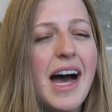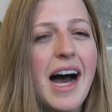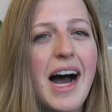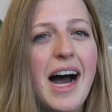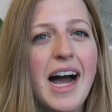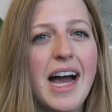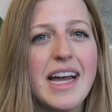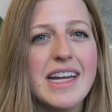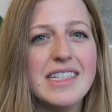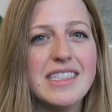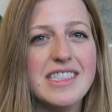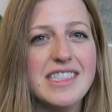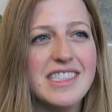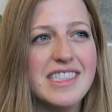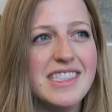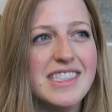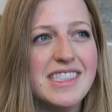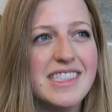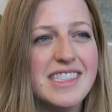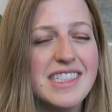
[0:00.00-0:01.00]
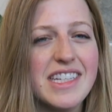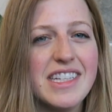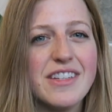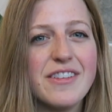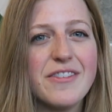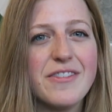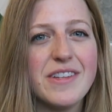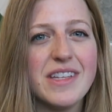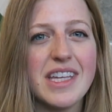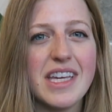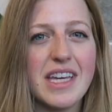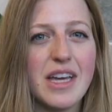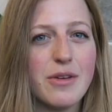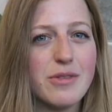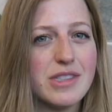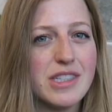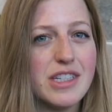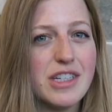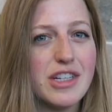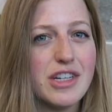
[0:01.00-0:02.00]
I didn't feel like I
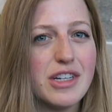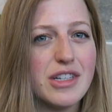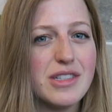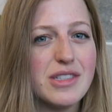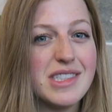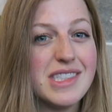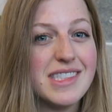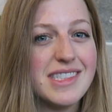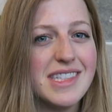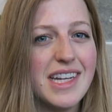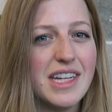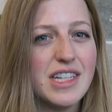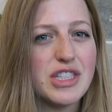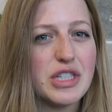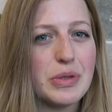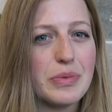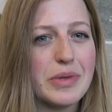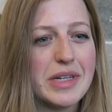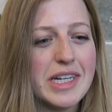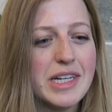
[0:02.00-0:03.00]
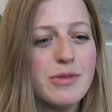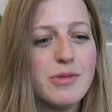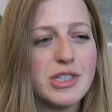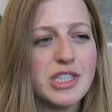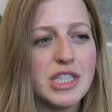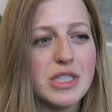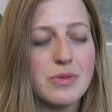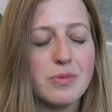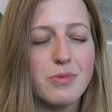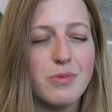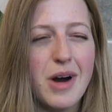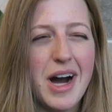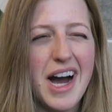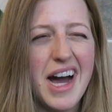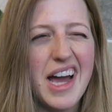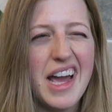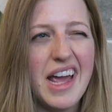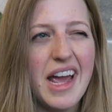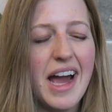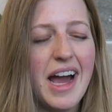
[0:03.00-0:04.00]
was in a good state to read it, which is
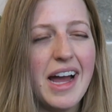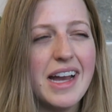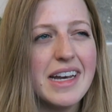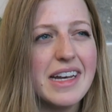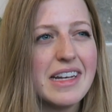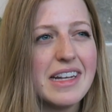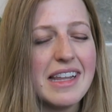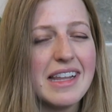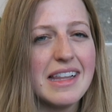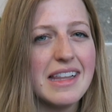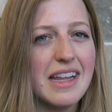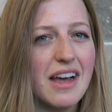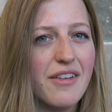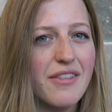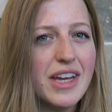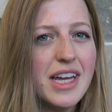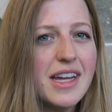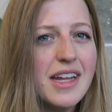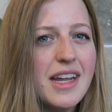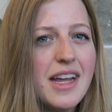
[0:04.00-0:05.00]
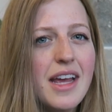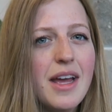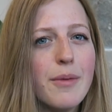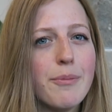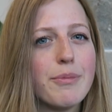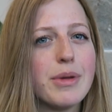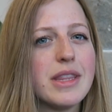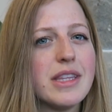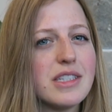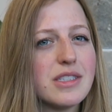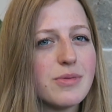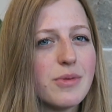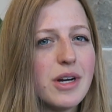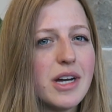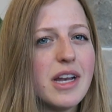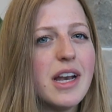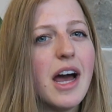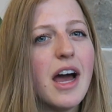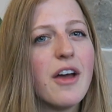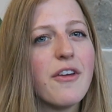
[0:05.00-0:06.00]
why I didn't love it. But this
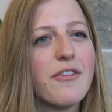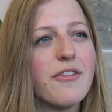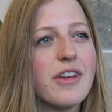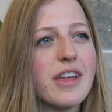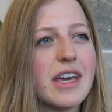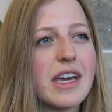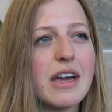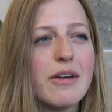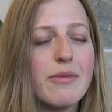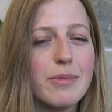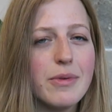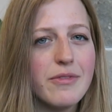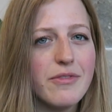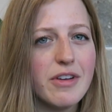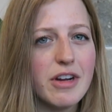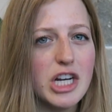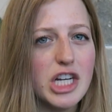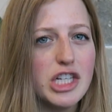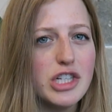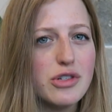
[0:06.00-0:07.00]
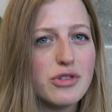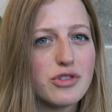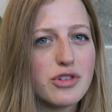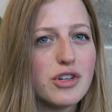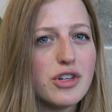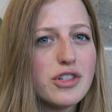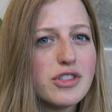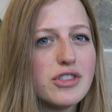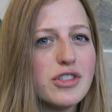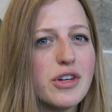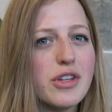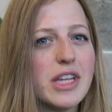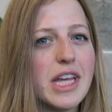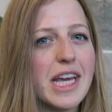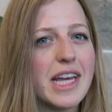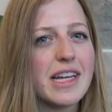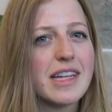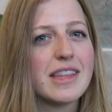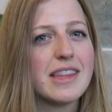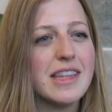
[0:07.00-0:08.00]
one, I feel like I've been very neutral, so
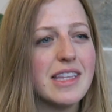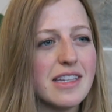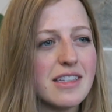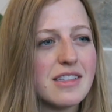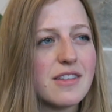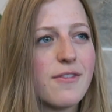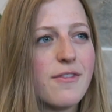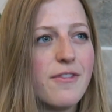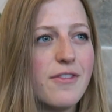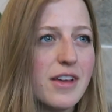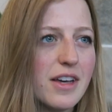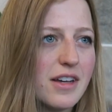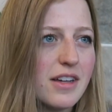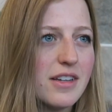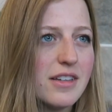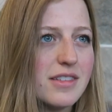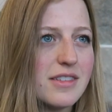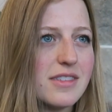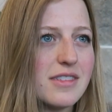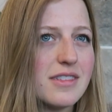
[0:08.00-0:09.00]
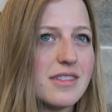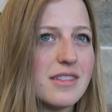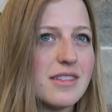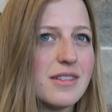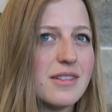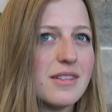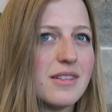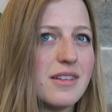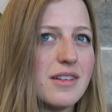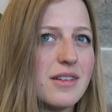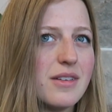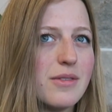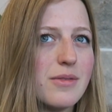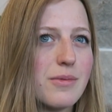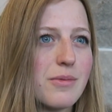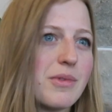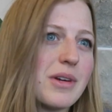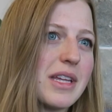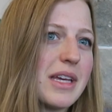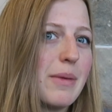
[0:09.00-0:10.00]
like this feels
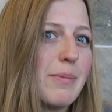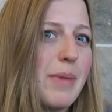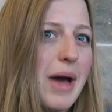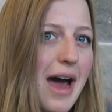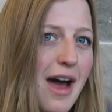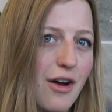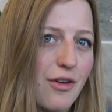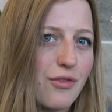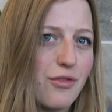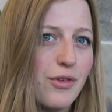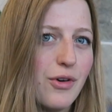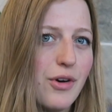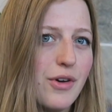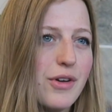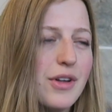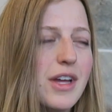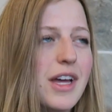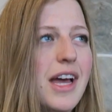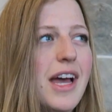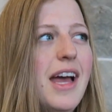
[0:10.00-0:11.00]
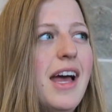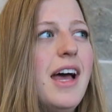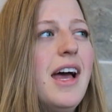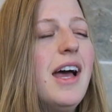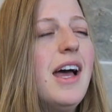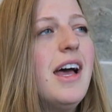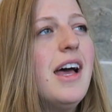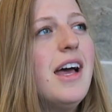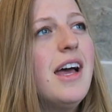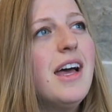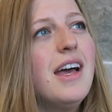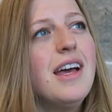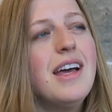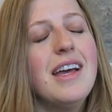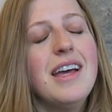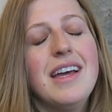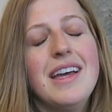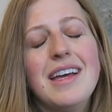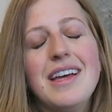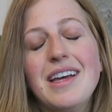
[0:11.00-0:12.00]
really impactful.
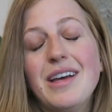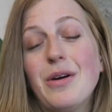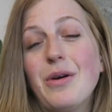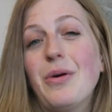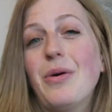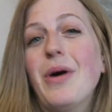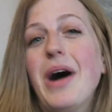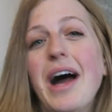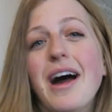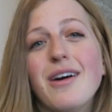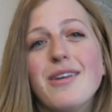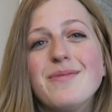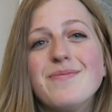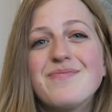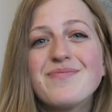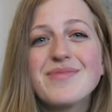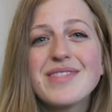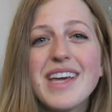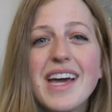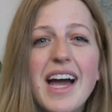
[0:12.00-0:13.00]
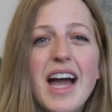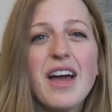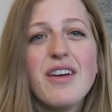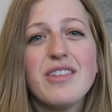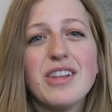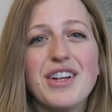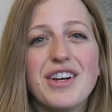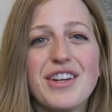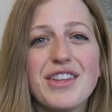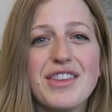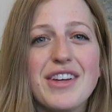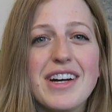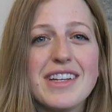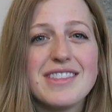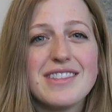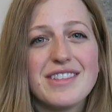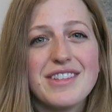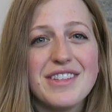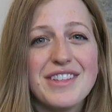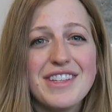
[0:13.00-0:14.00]
Wow, I have a lot of
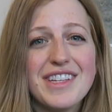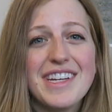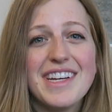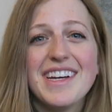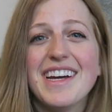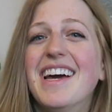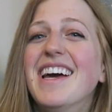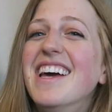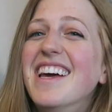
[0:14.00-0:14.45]
thoughts, clearly.